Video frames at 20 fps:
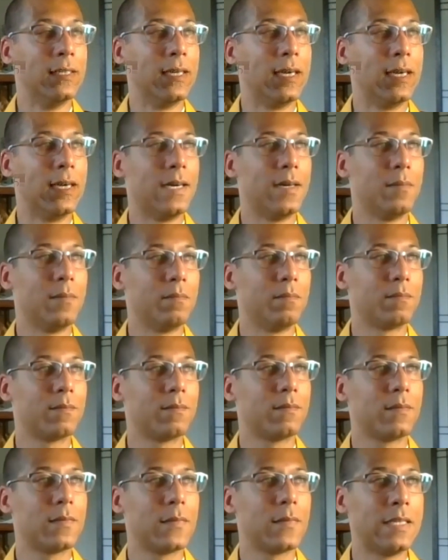
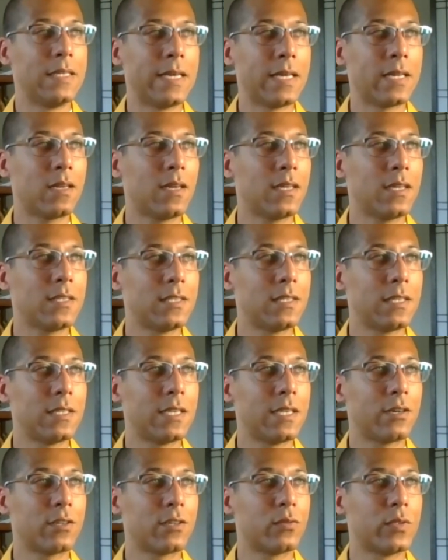In analyzing the
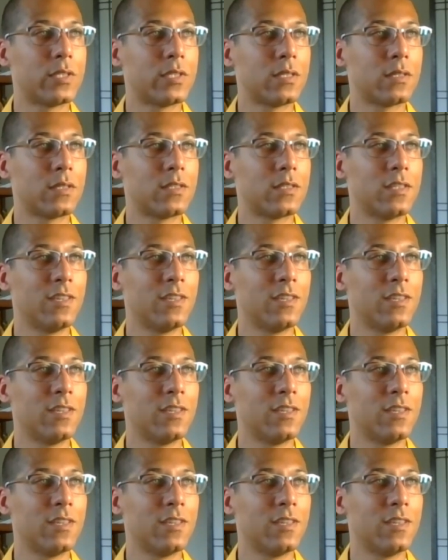characteristics